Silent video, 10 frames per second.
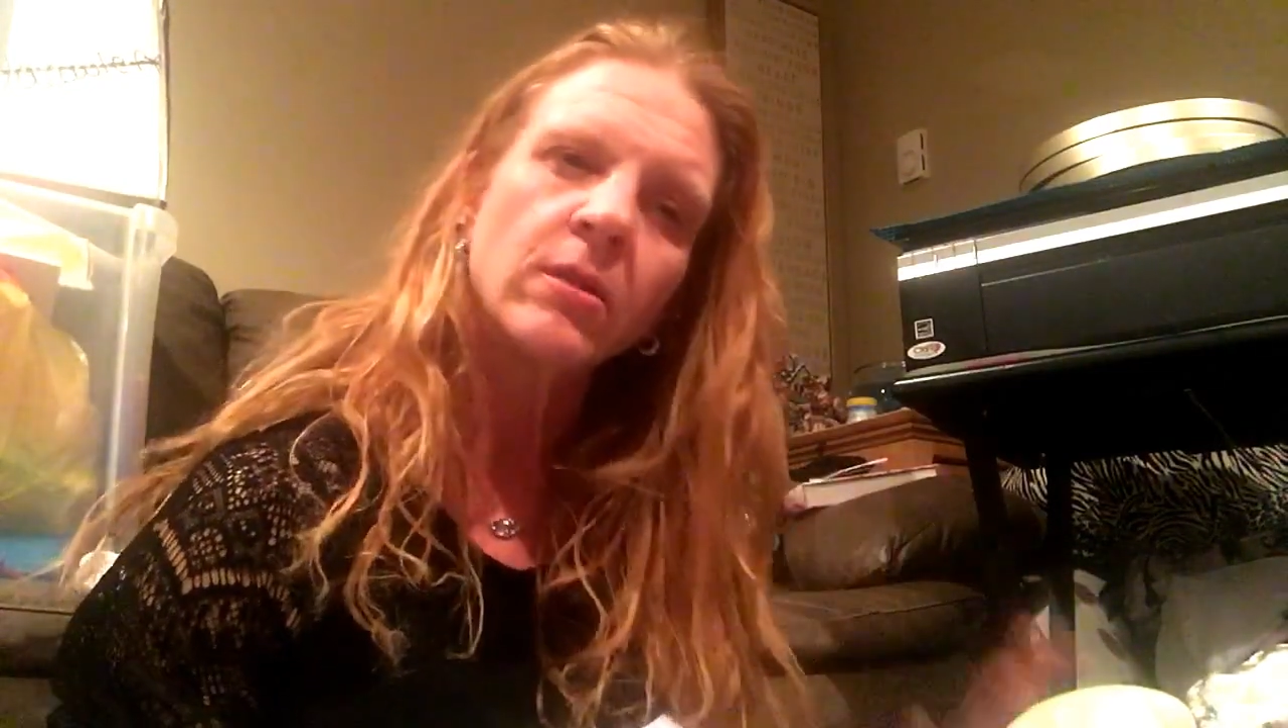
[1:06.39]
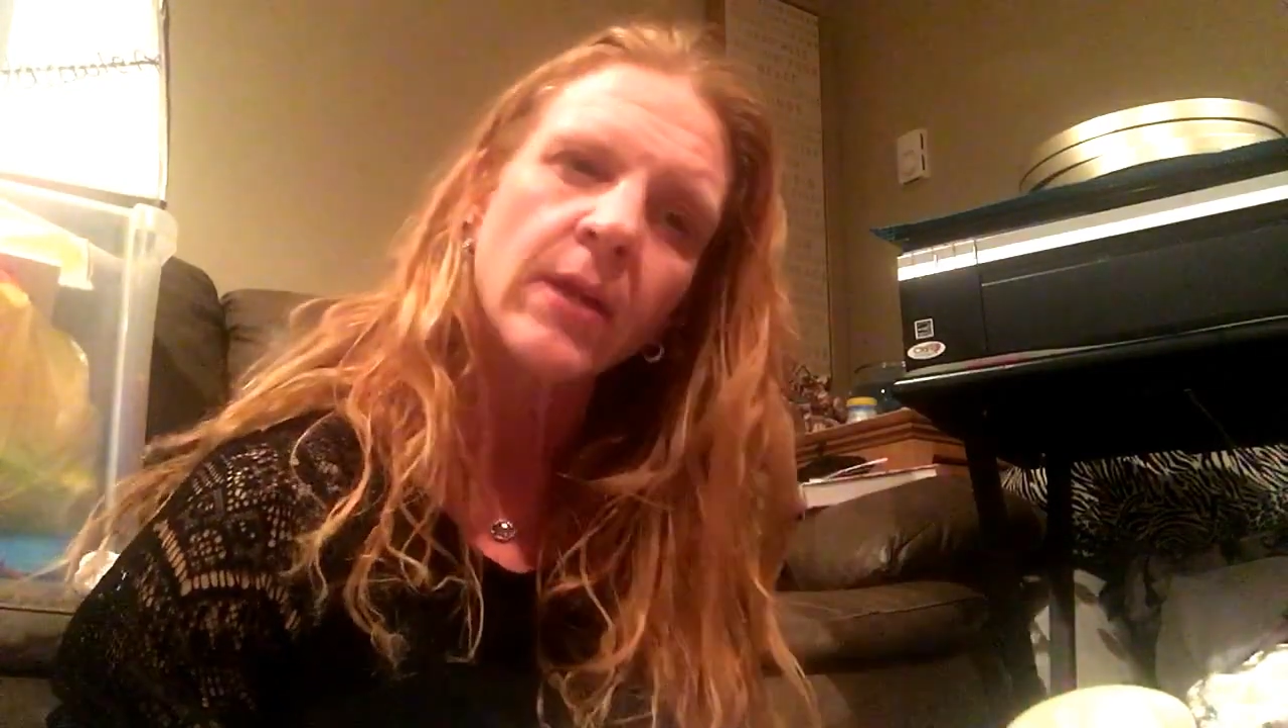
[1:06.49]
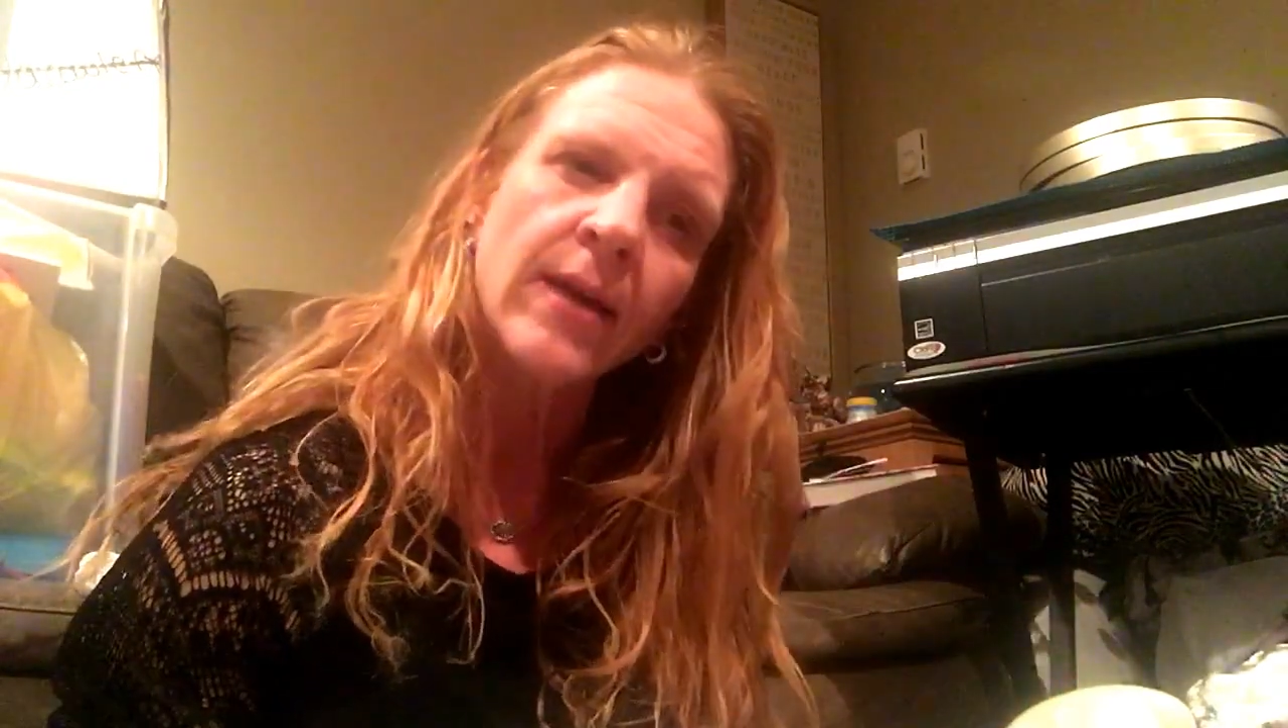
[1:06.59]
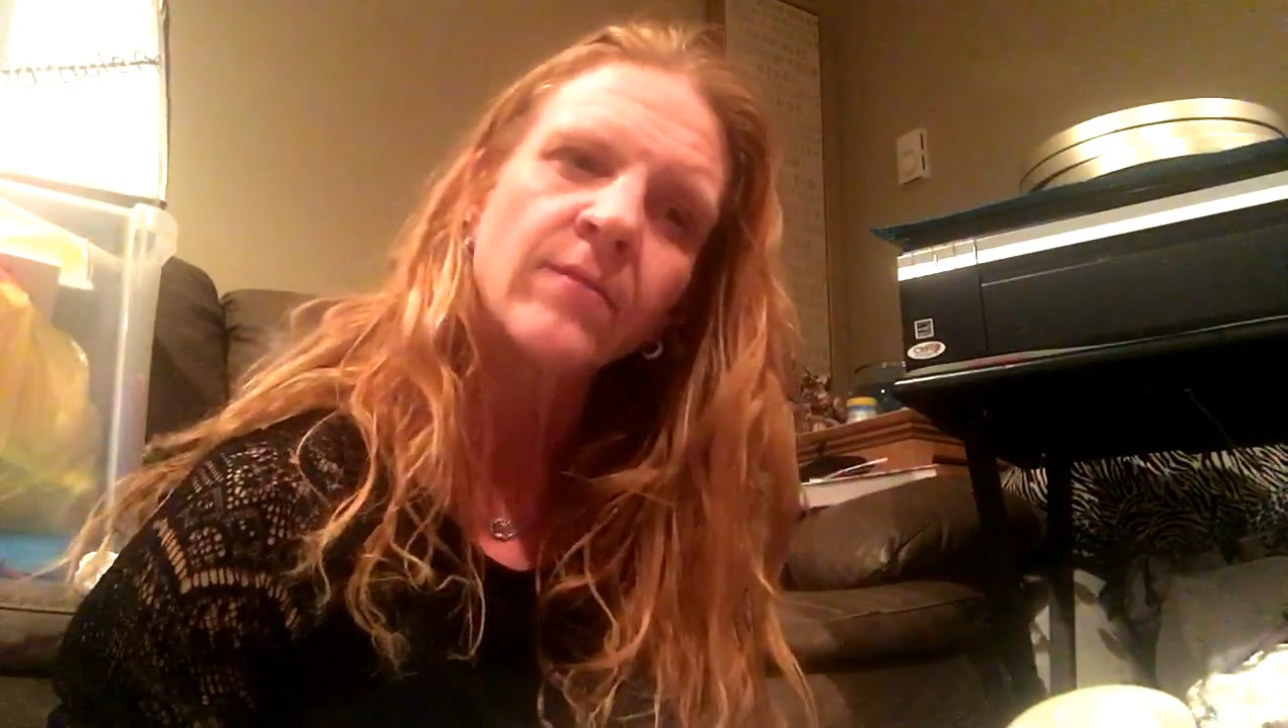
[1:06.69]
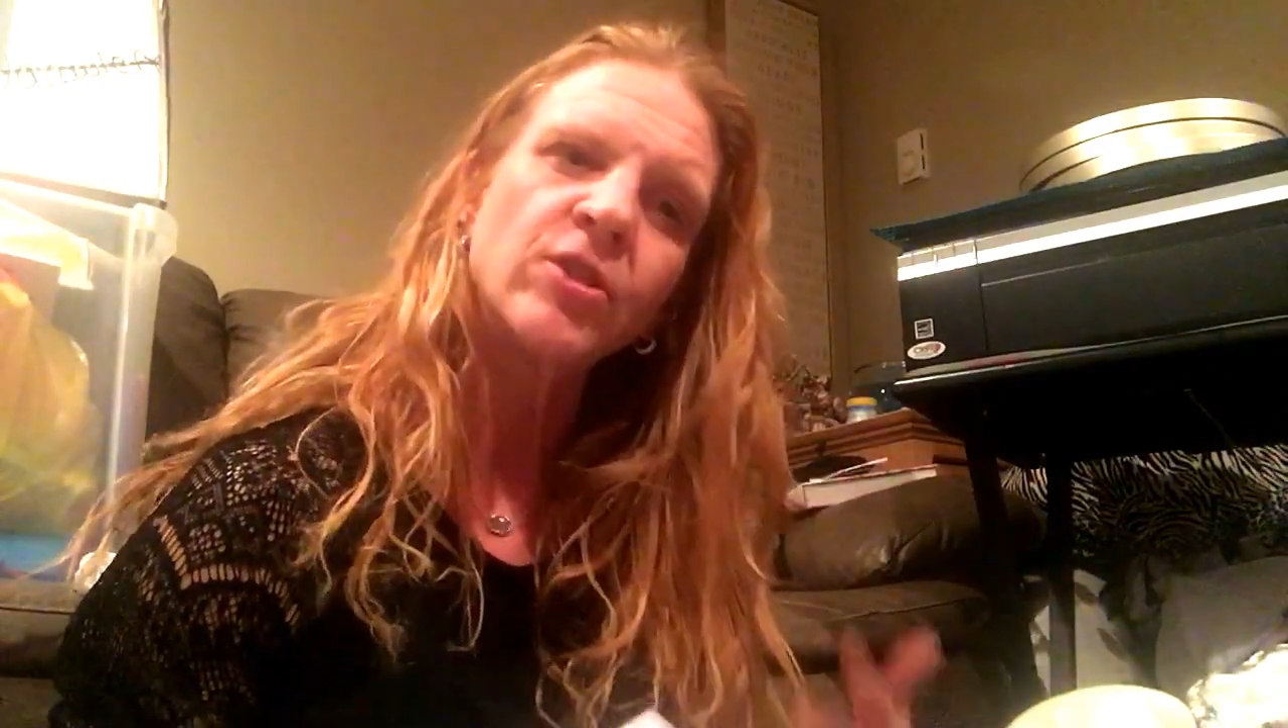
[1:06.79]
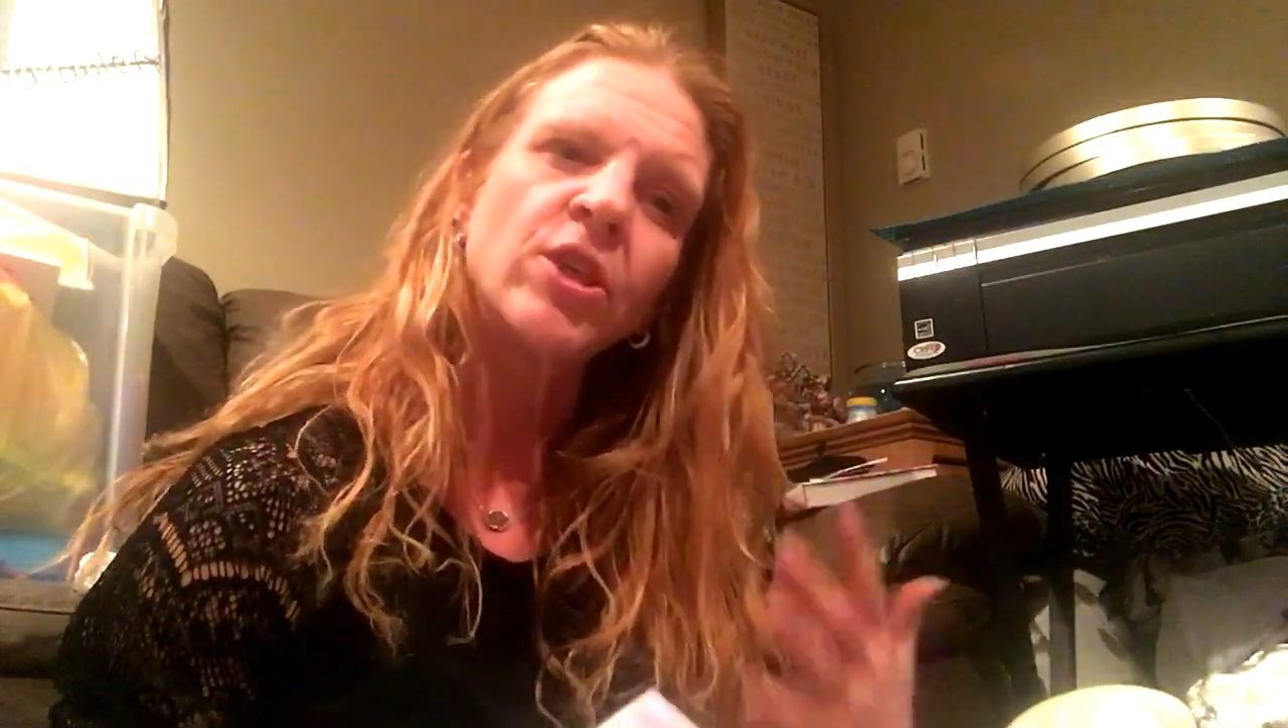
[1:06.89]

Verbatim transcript: a lot of